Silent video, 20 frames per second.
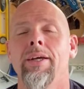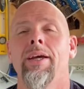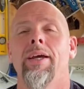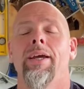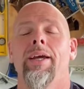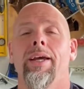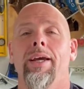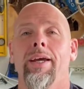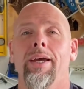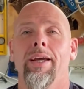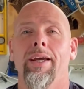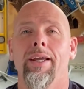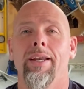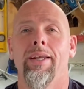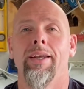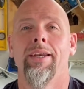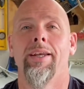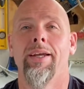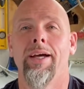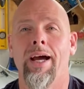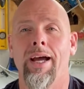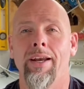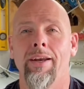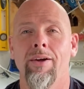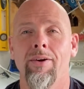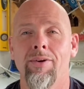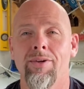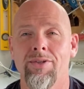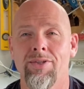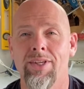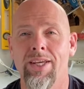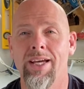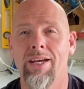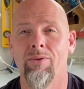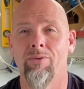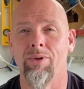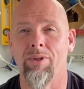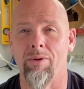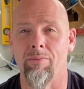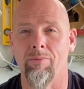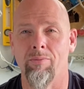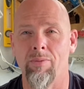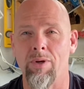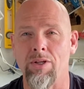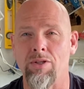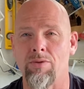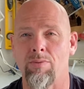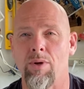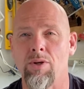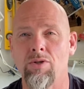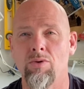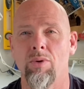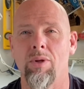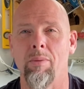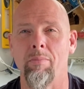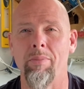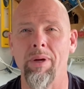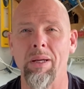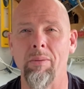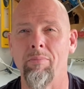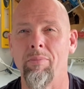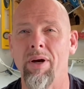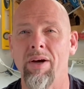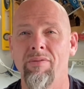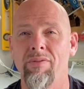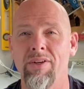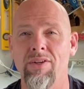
And I noticed that especially with a big puffy